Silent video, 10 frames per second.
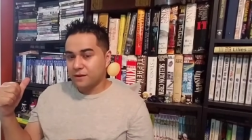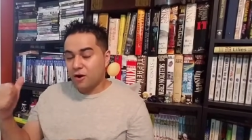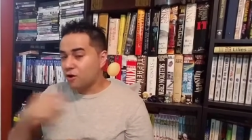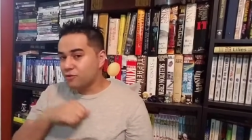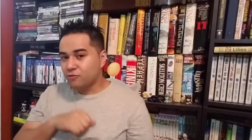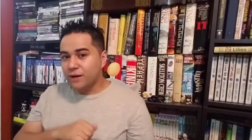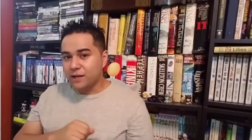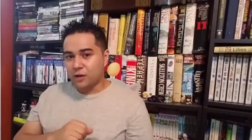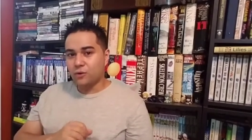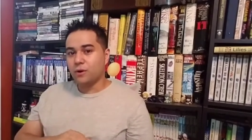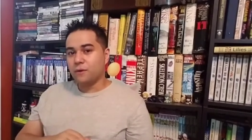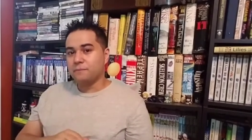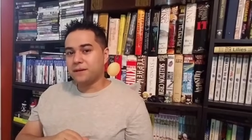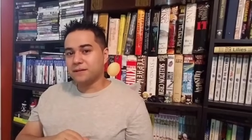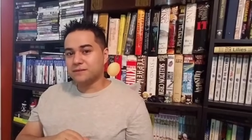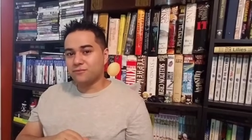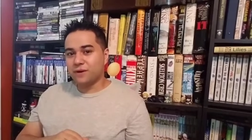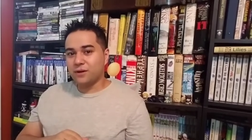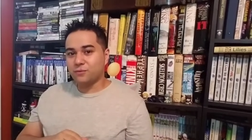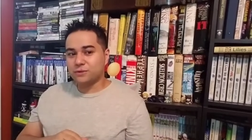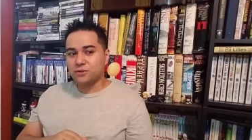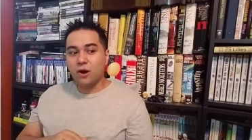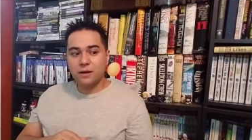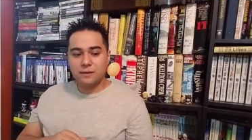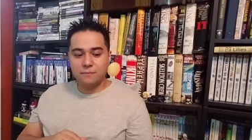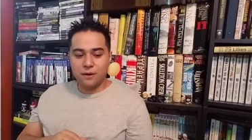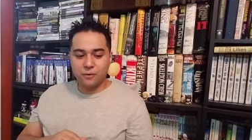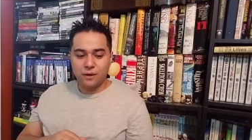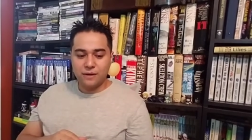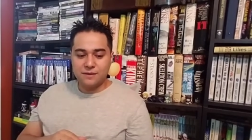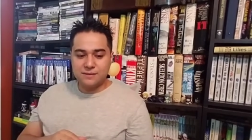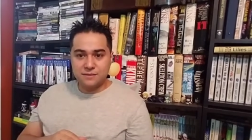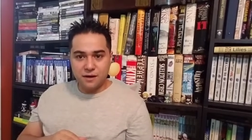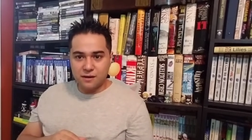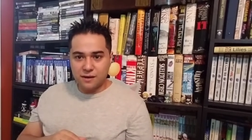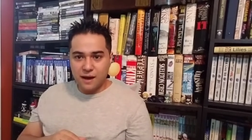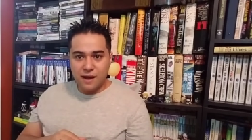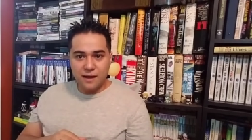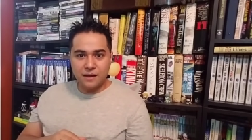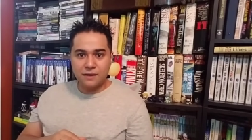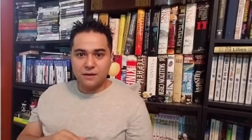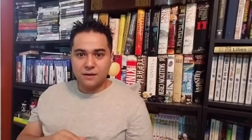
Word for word: on the radio because the radio was talking about this young guy,